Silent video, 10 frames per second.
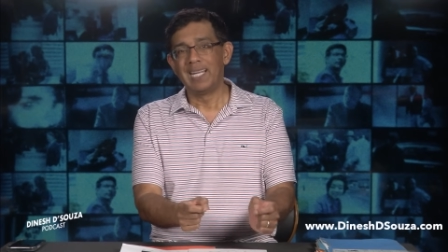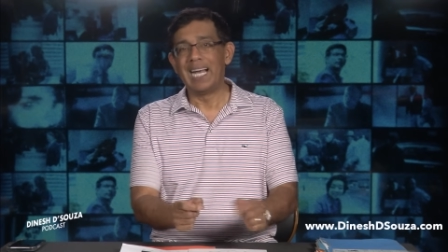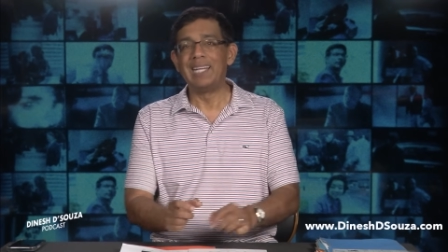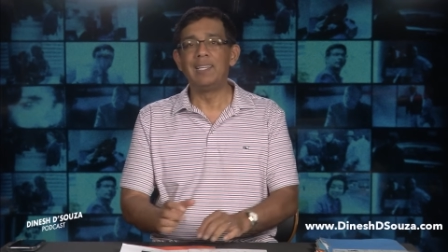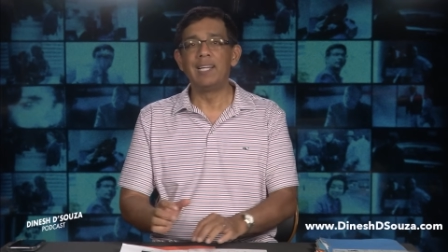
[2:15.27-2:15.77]

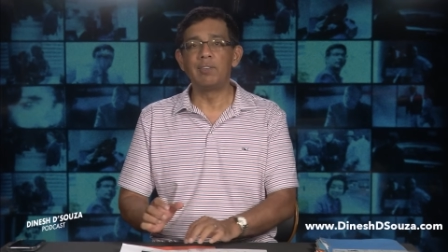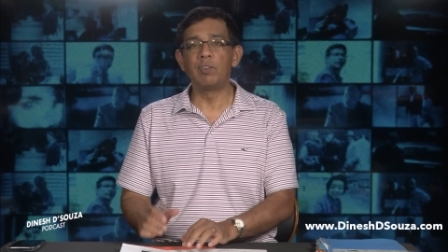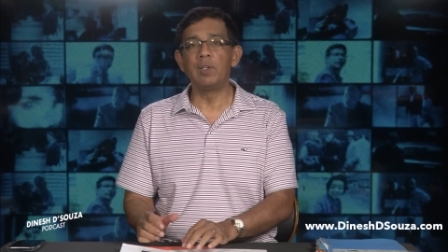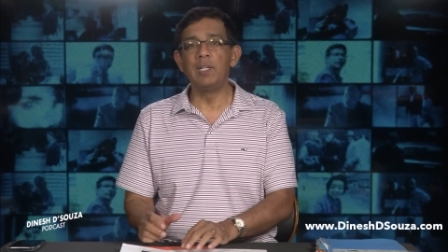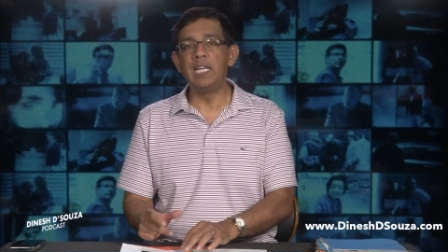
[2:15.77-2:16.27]
and
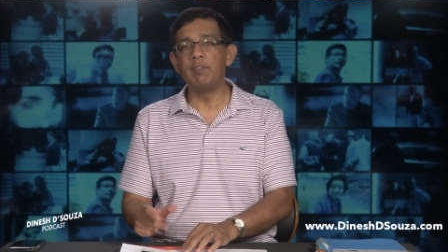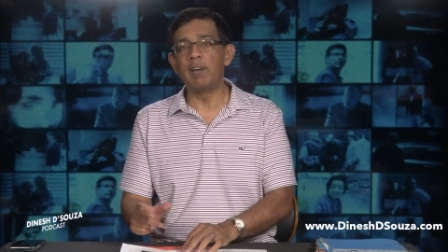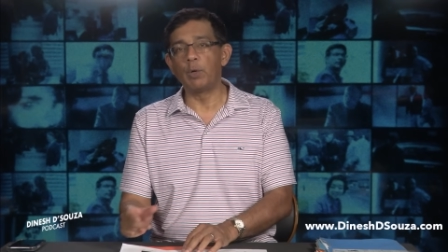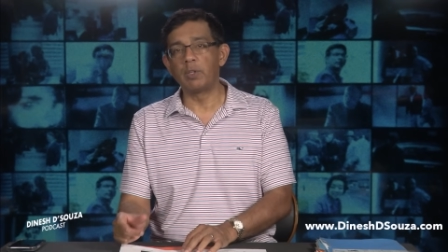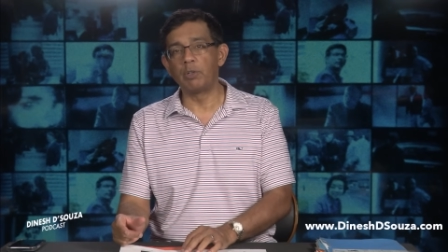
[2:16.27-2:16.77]
let's leave
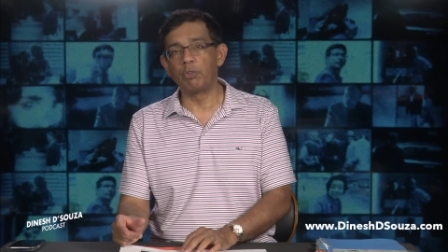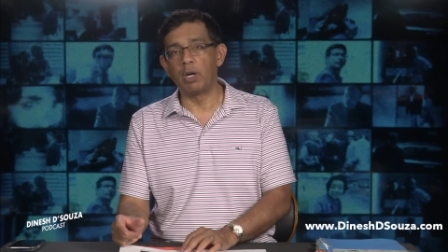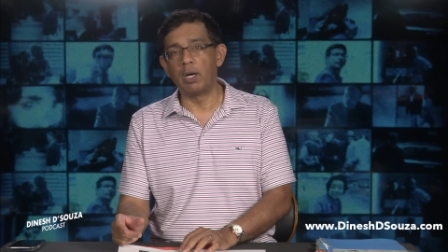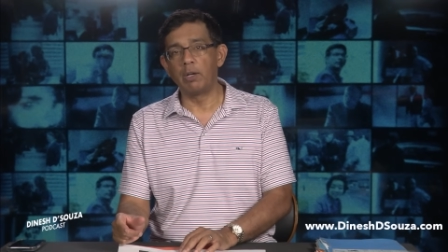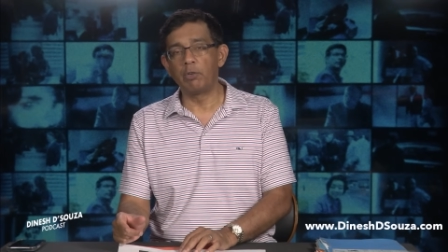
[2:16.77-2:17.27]
out the
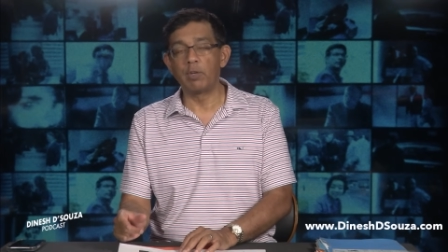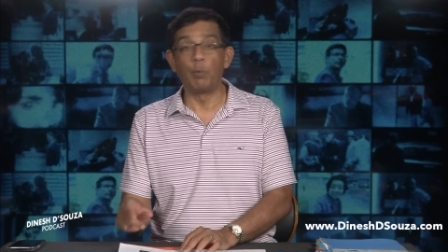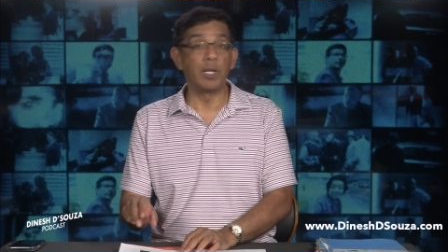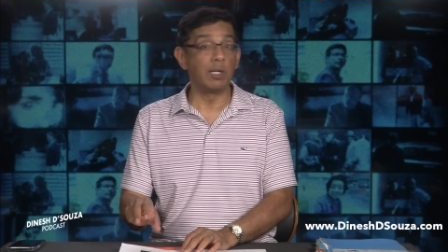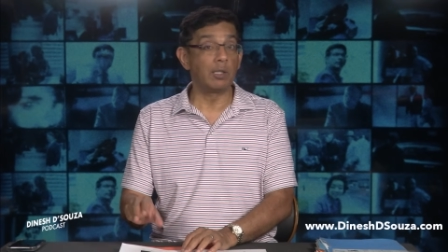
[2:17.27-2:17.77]
charge that
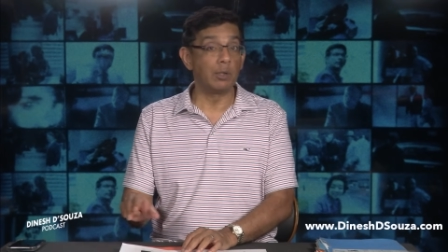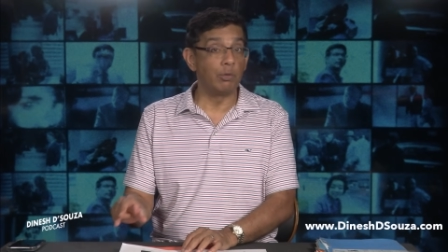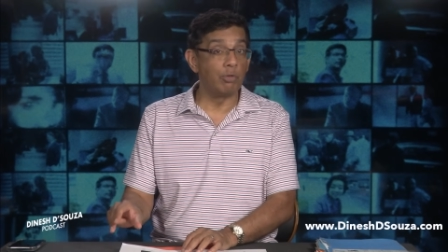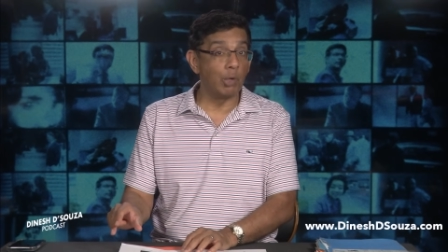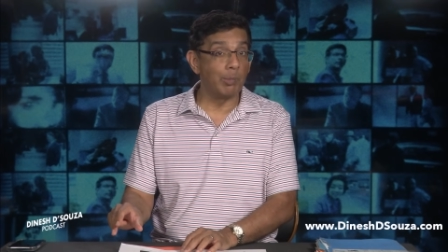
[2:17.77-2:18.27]
would
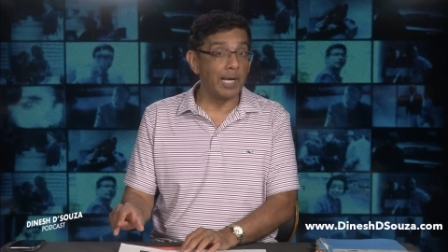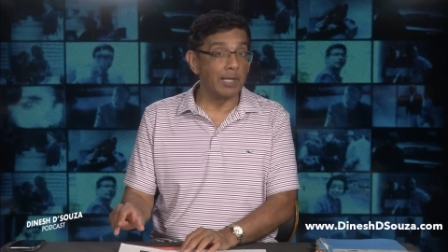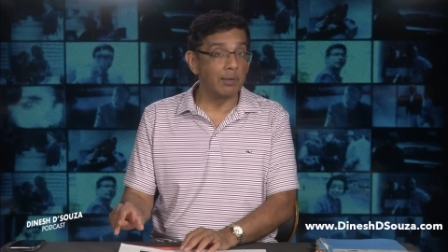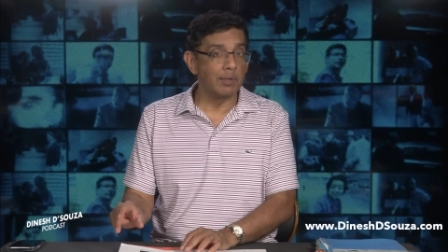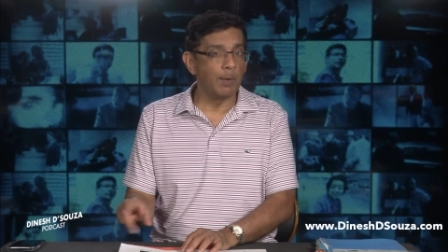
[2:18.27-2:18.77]
include Joe
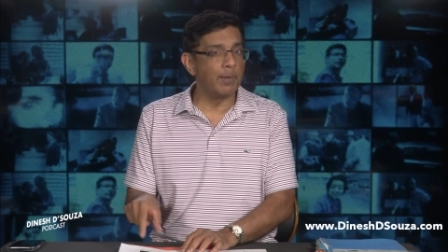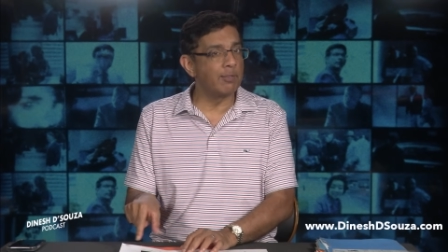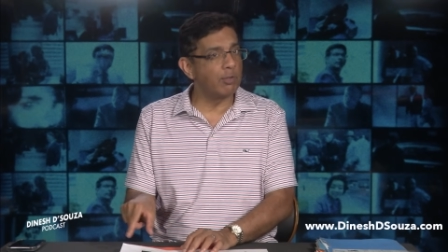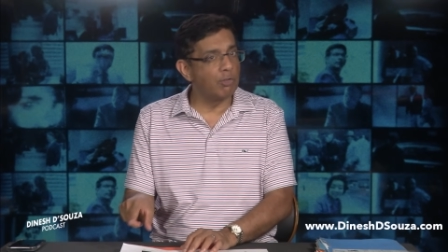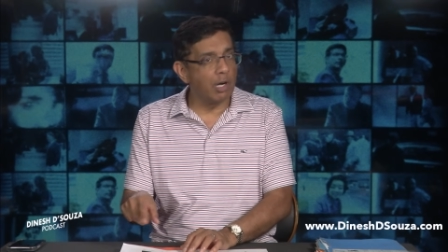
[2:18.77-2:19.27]
Biden. Now,
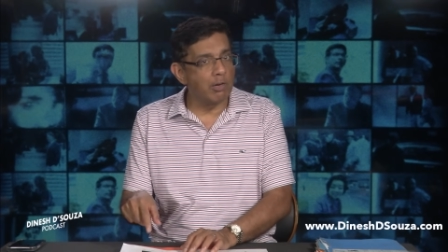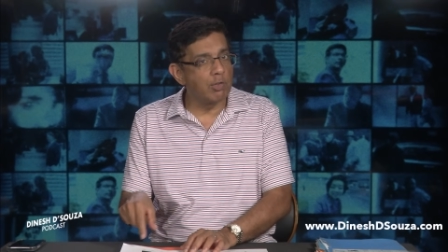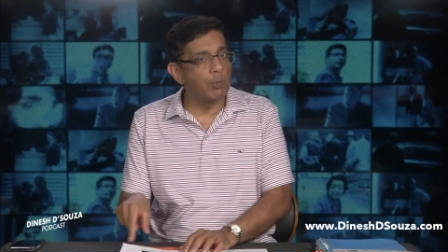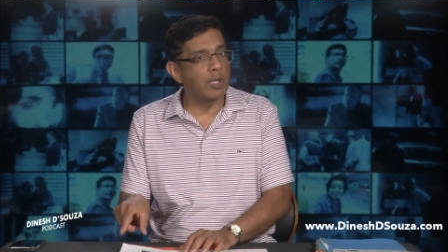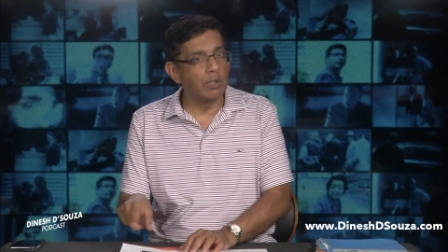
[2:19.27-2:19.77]
what's the charge
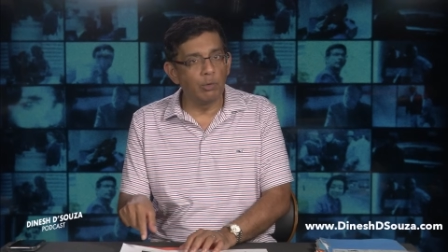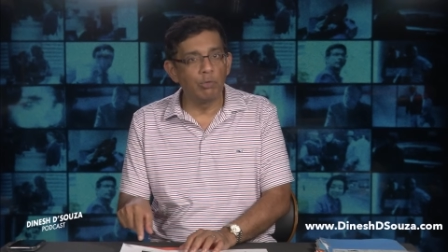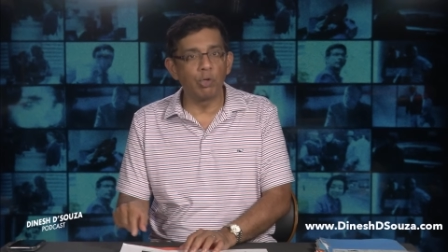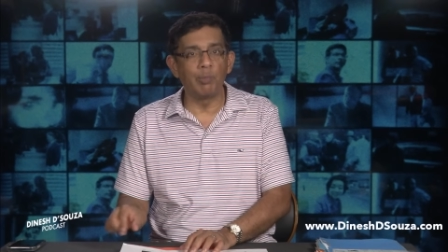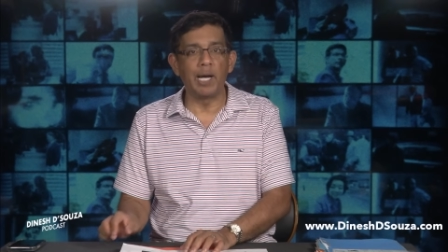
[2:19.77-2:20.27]
that would
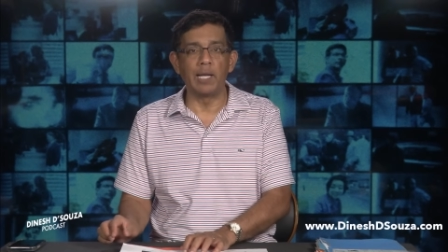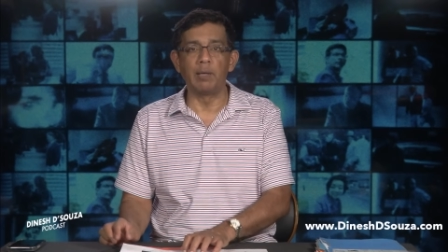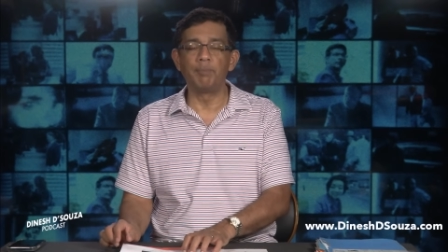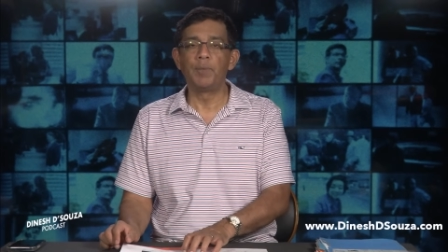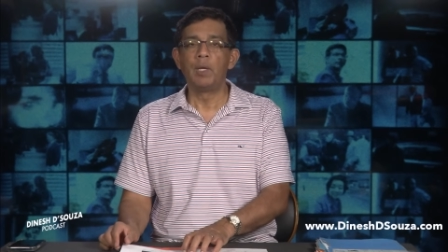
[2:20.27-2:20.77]
include Joe Biden?